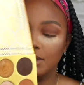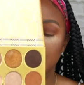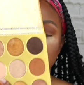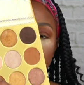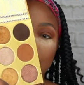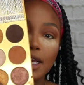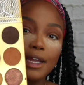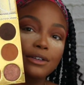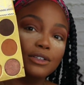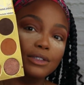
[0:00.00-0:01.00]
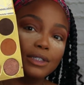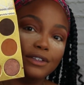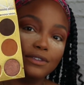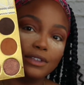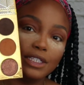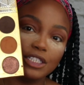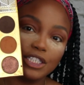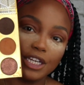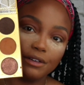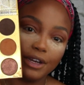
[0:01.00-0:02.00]
gonna take, I don't know if this
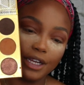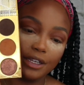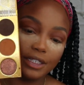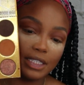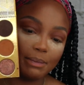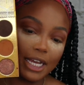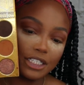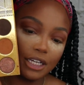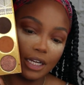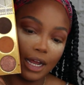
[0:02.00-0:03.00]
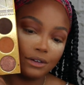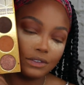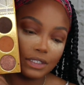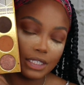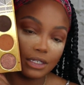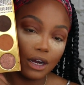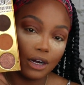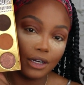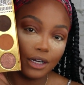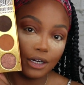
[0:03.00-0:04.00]
shade right here is the matte shade. I don't know if this is
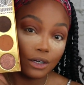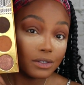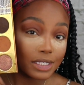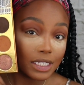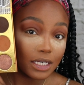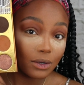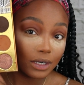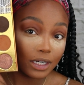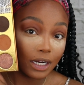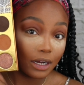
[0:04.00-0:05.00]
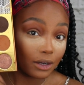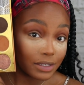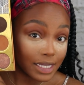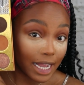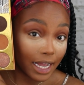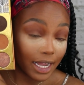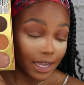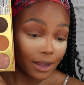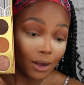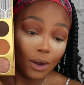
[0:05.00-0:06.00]
called a Hosi or a
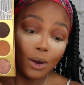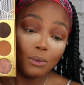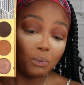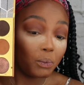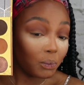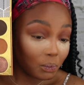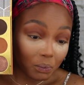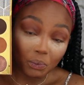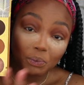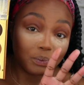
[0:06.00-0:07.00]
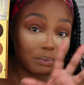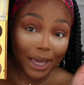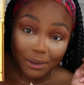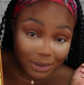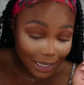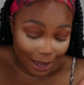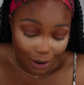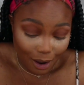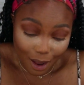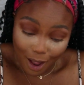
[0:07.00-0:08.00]
Hosai. Baby, I